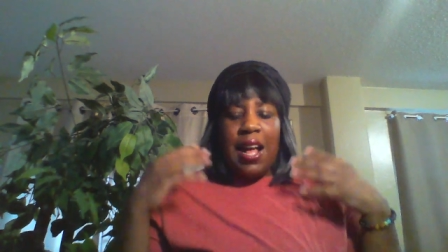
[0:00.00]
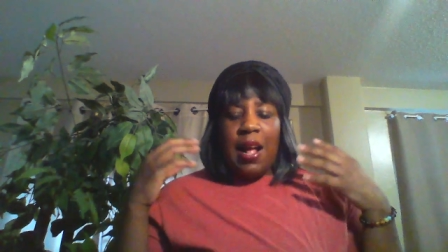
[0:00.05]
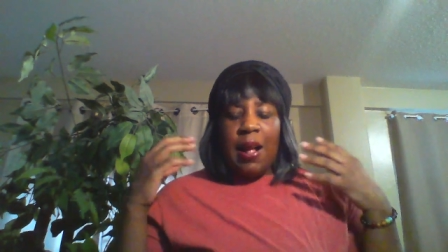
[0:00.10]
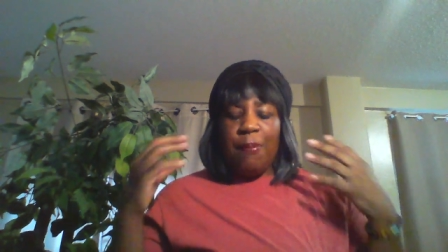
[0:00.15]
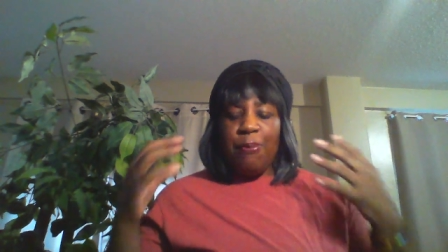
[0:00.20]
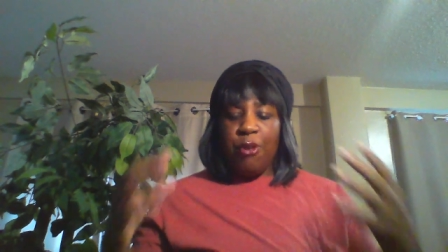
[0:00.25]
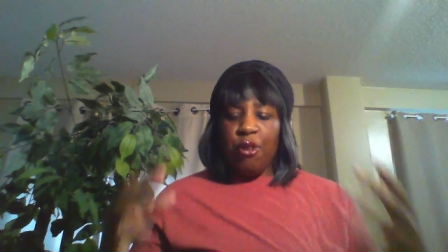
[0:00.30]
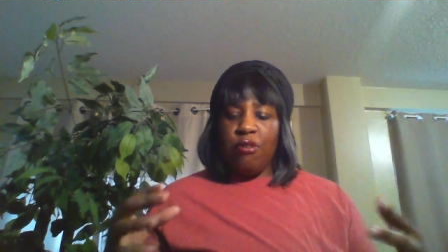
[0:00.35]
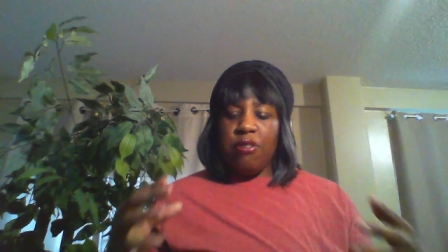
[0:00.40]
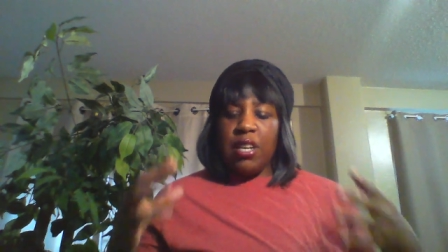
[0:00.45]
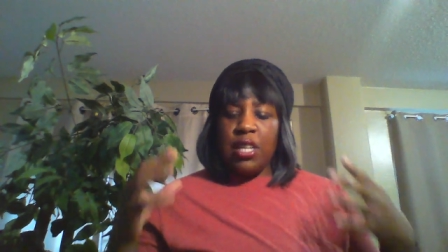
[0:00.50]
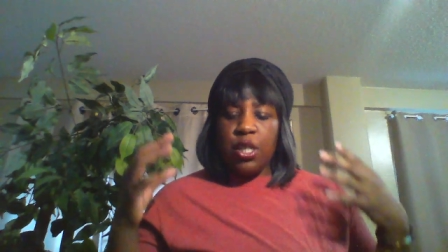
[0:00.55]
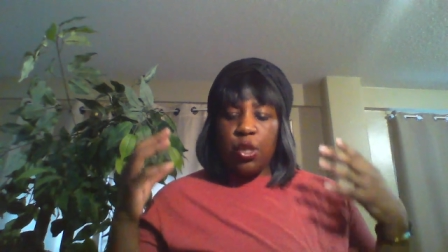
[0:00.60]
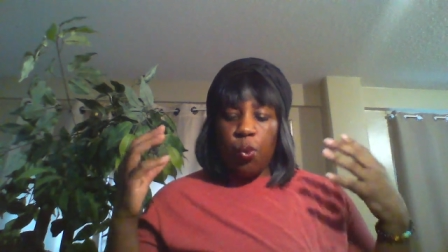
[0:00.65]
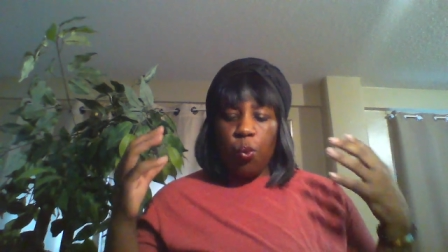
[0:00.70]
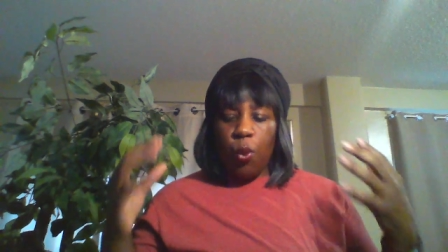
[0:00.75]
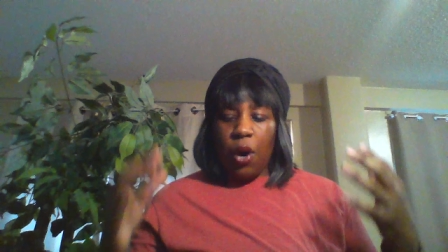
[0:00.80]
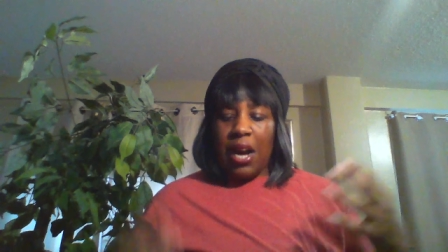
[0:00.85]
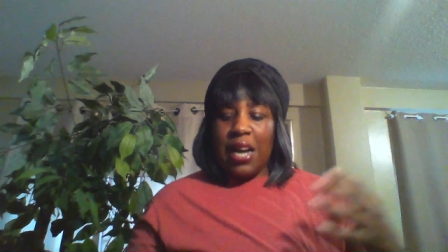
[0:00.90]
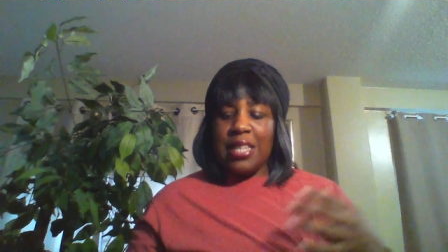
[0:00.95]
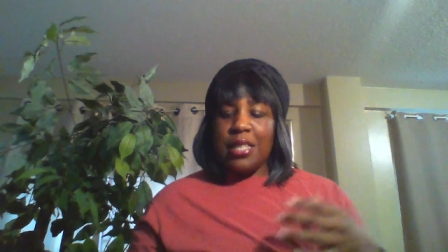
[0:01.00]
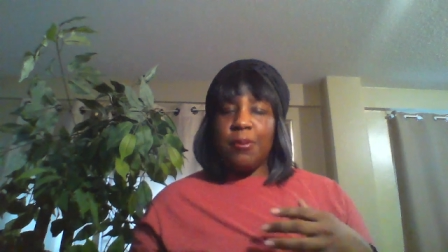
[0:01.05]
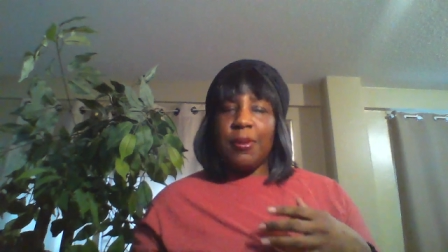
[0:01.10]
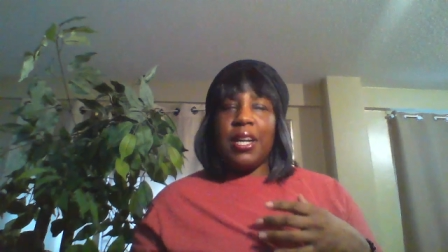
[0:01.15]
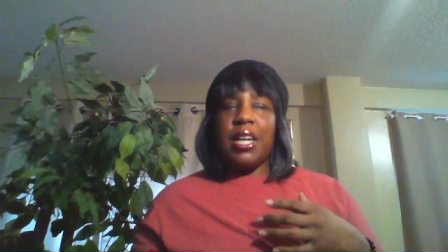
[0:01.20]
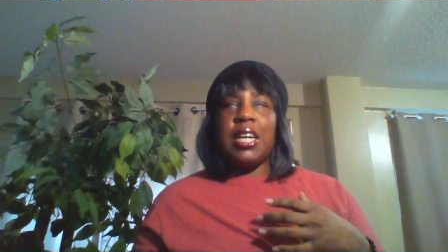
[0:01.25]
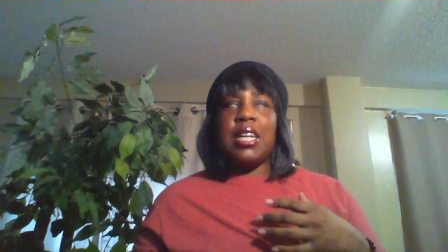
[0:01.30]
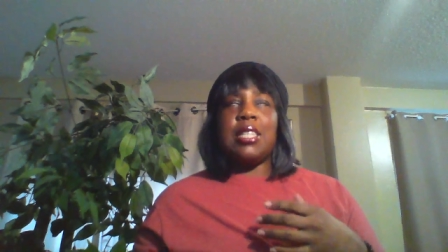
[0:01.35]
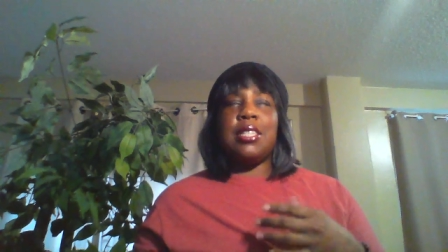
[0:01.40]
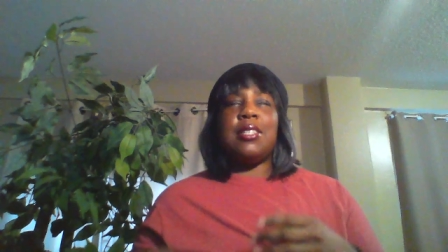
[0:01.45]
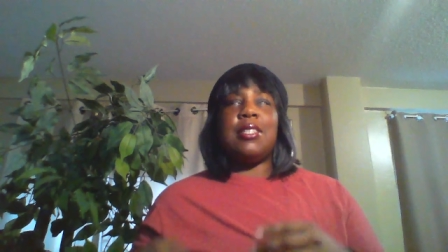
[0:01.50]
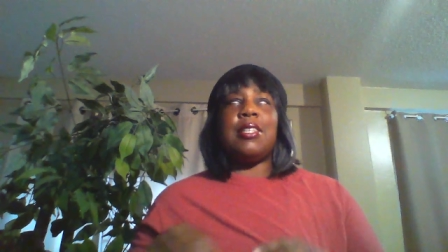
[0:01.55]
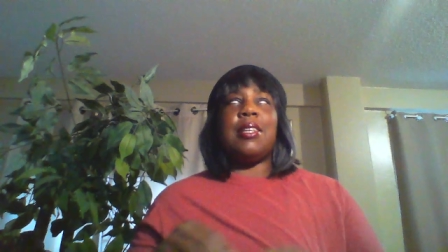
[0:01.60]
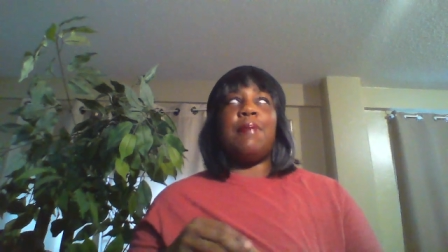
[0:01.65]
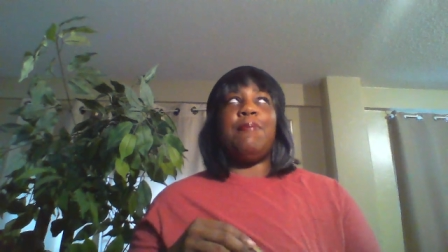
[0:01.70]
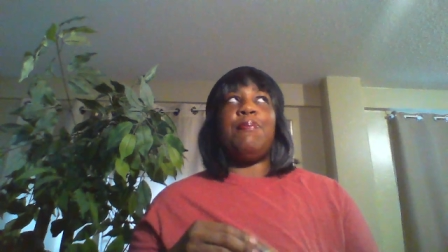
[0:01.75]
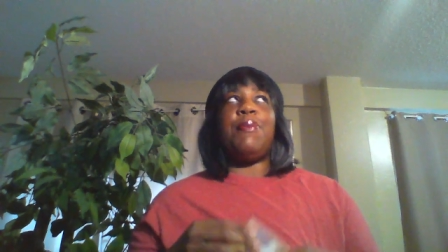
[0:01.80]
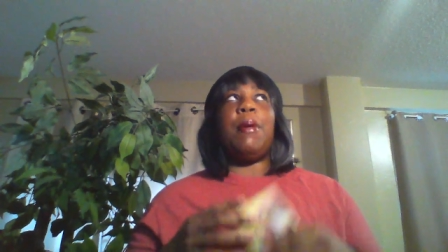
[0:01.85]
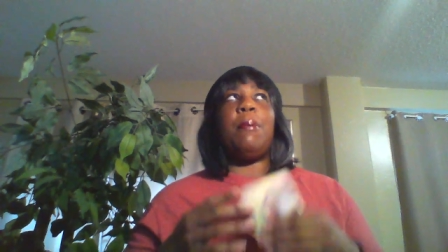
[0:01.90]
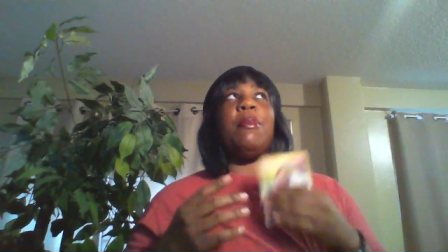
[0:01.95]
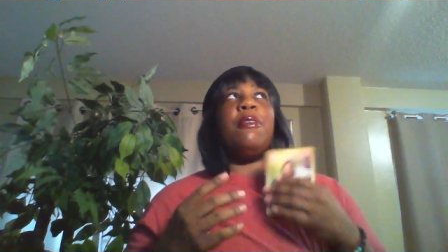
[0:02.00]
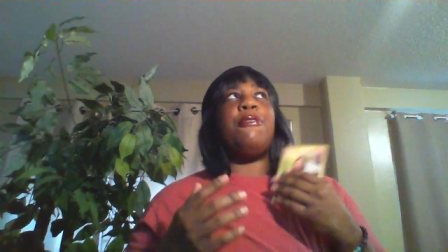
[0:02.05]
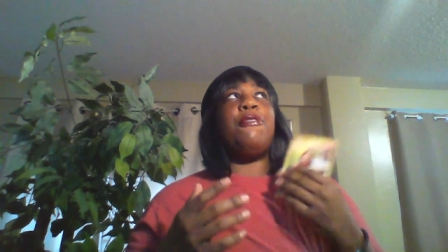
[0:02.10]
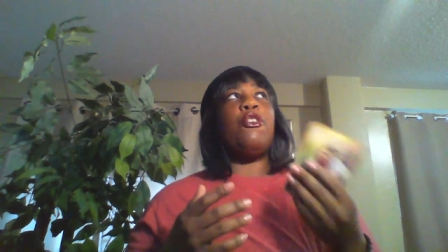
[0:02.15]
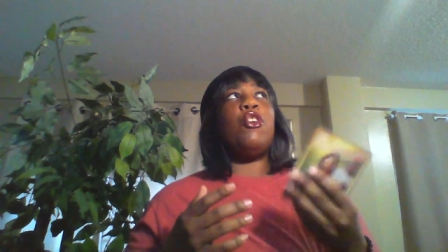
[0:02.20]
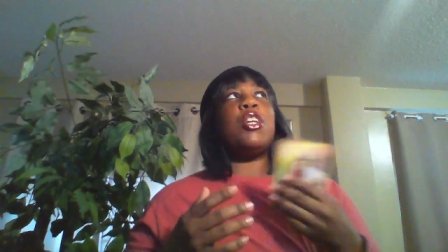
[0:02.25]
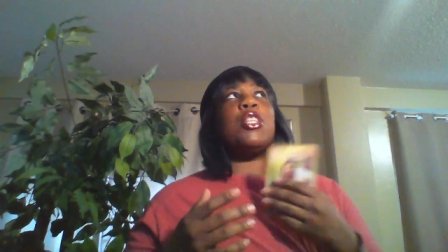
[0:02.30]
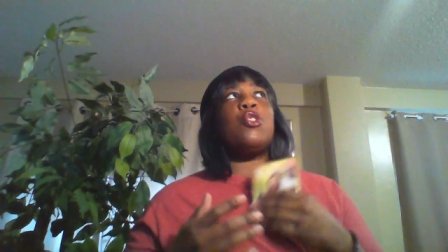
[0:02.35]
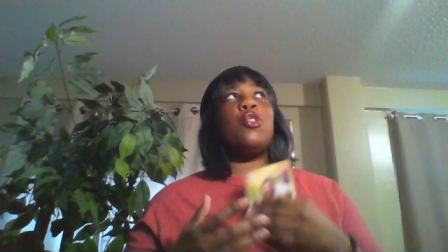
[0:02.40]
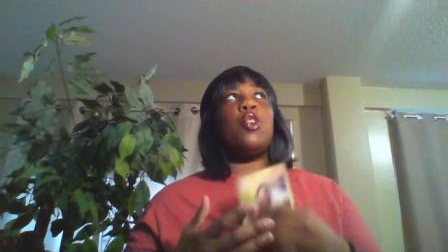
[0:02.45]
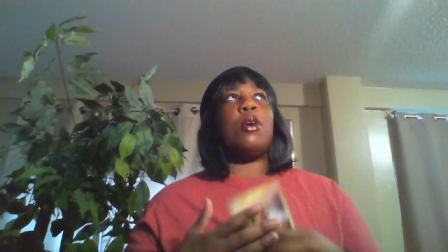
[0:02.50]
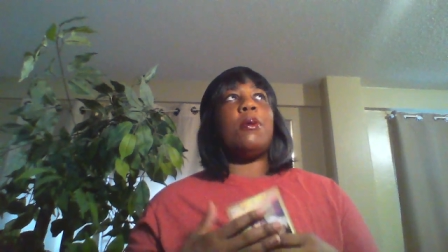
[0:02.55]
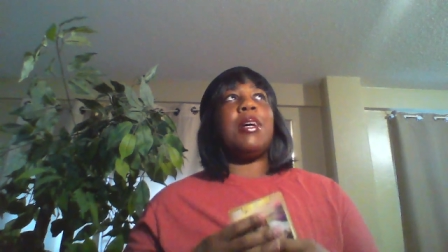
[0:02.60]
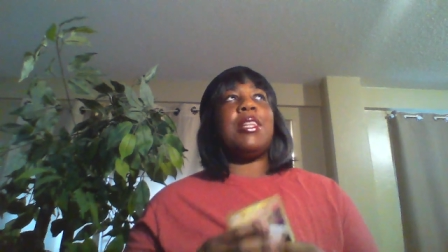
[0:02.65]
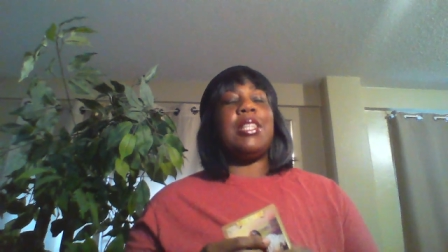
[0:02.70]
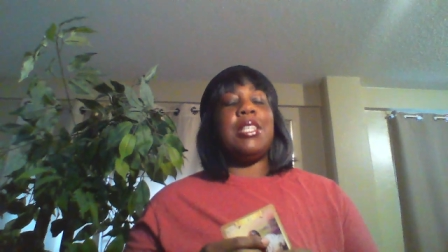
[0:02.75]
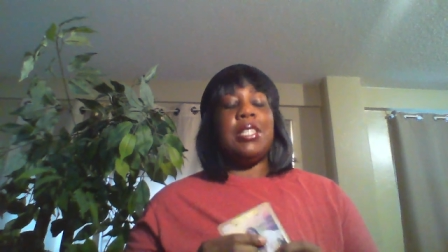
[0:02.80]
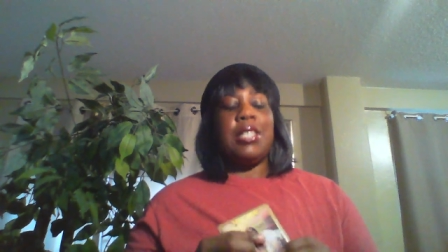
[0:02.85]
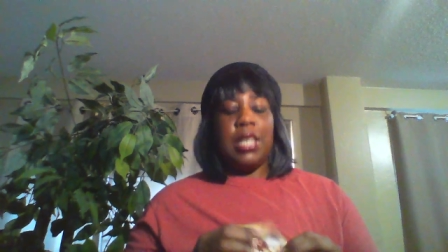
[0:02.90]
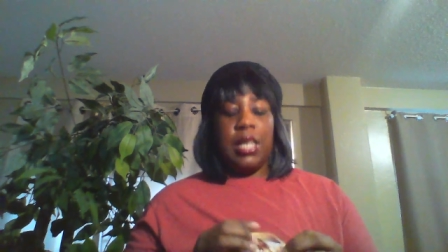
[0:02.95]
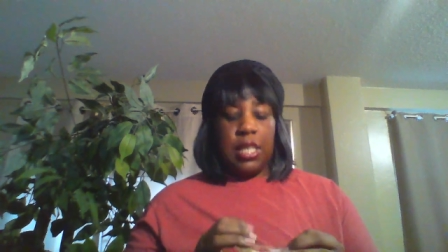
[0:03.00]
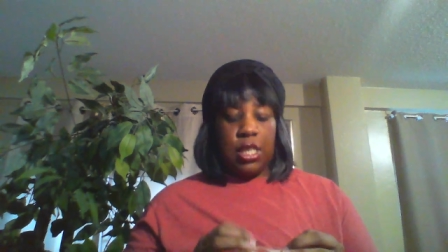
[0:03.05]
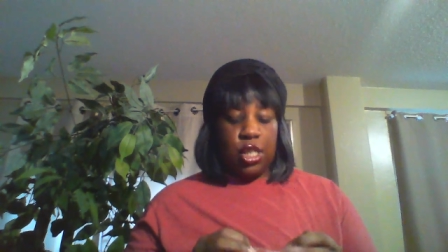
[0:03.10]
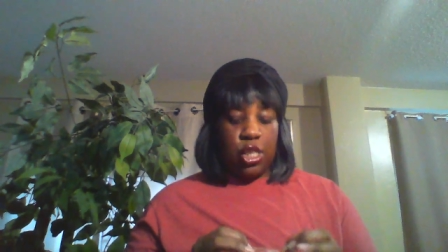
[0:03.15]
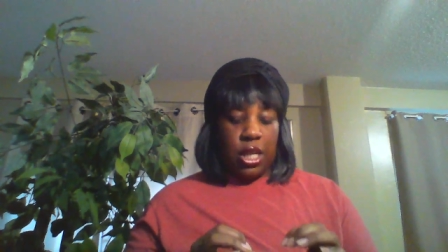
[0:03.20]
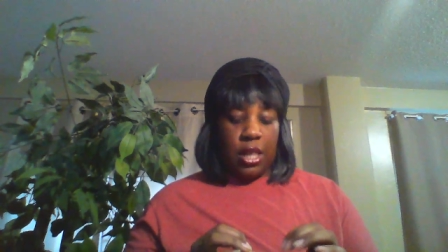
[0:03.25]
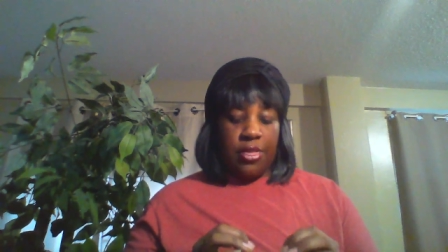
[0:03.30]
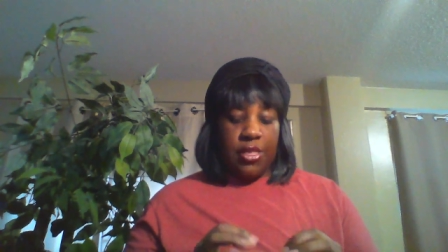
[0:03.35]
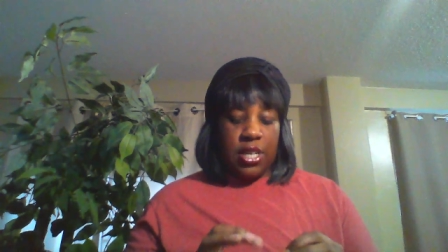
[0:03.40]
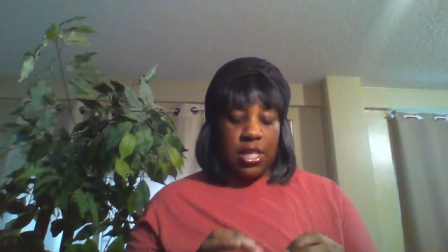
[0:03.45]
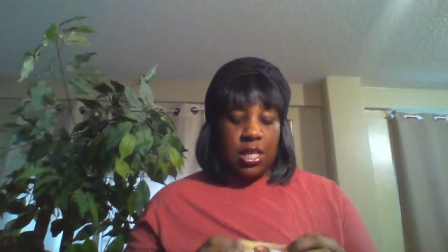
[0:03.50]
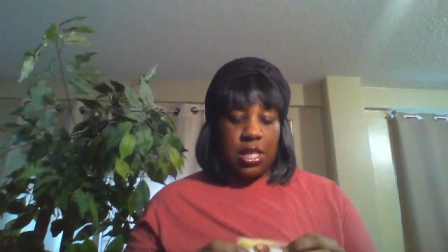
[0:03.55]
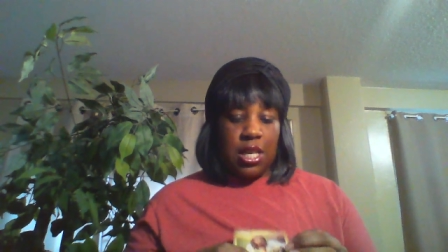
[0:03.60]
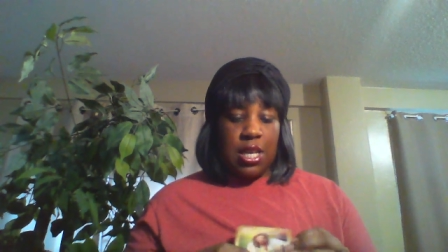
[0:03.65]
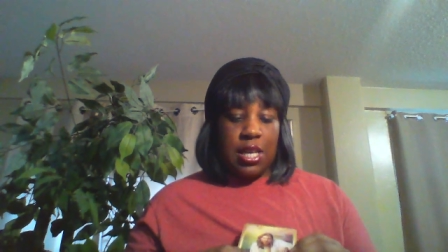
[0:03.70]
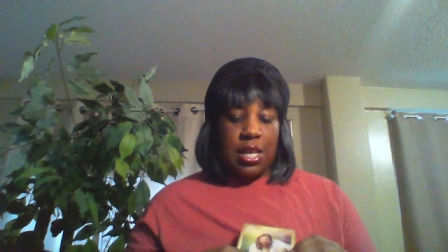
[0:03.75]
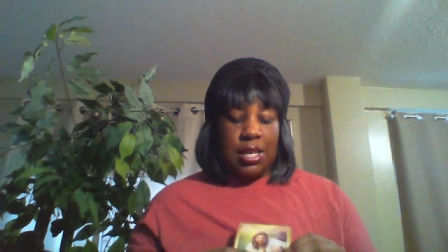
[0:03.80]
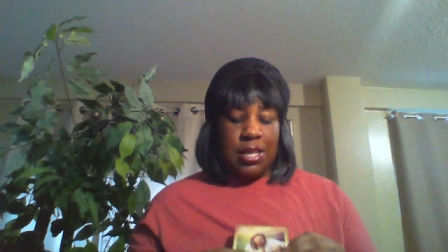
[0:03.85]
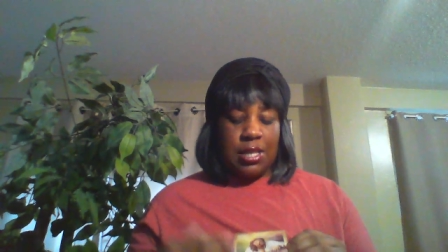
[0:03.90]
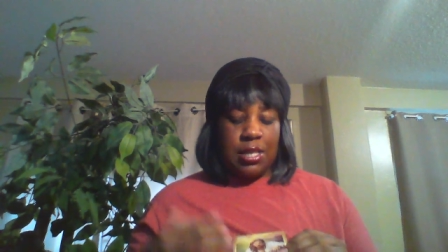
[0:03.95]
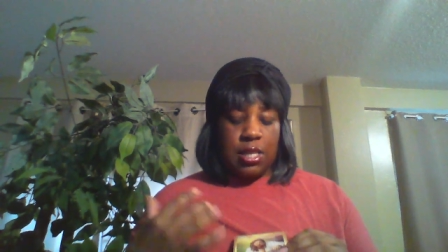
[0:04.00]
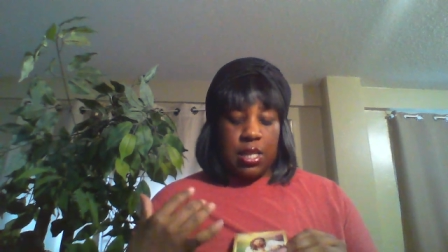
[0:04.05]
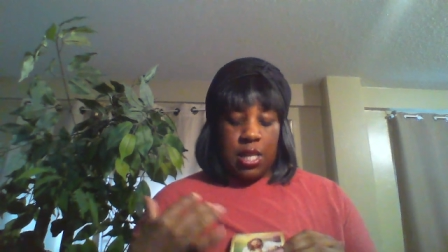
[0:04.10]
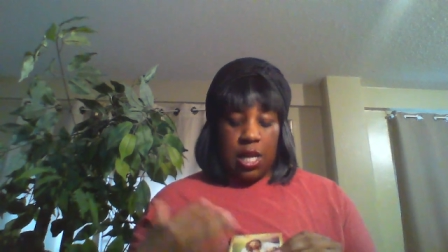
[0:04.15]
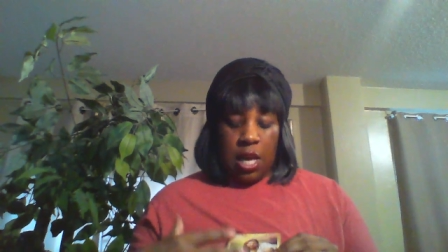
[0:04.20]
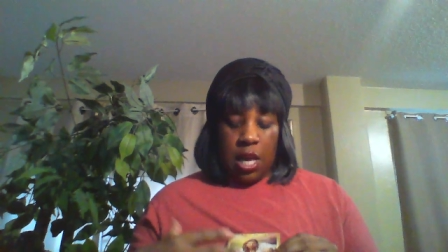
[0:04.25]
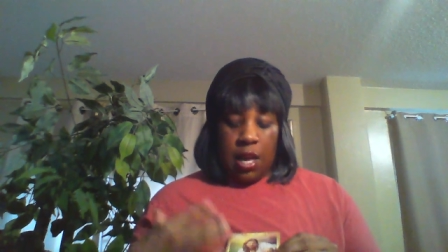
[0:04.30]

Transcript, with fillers: And the reason why is because before I talk about this energy, this is